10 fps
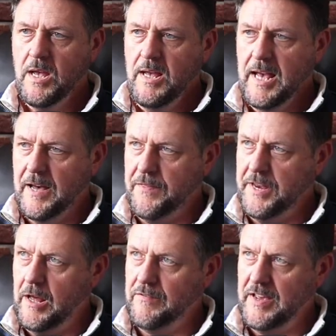And
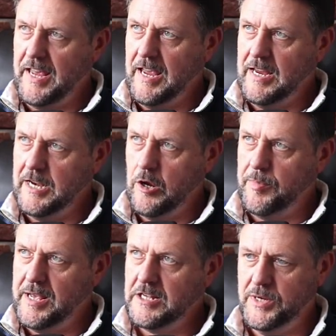then over here in
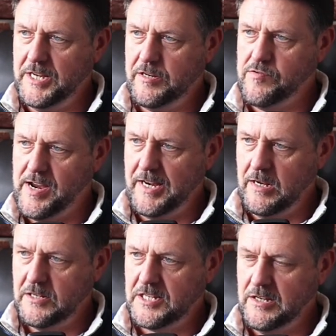OBS, we need to create
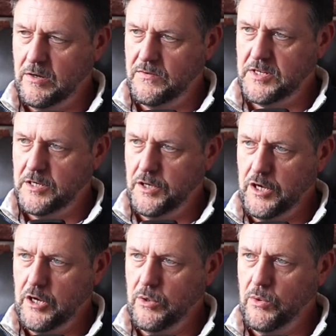ourselves a
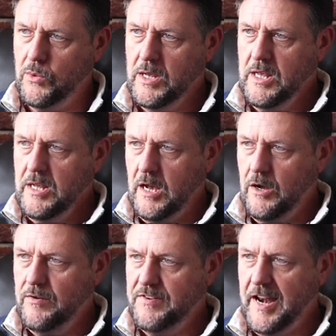new
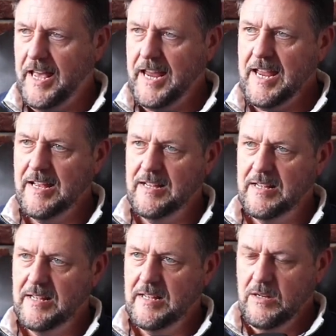overlay,
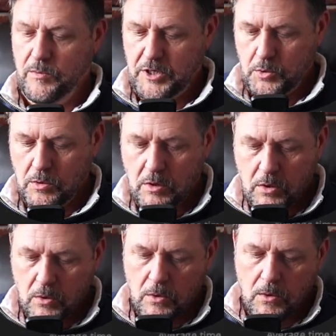which we'll
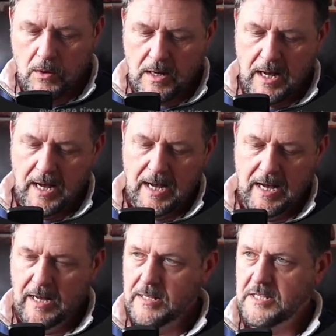call
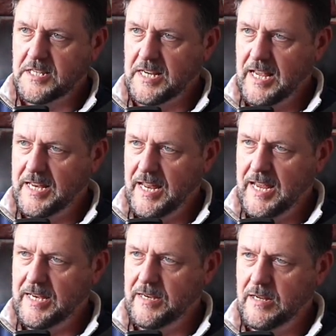
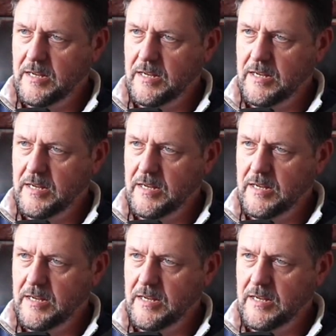CNN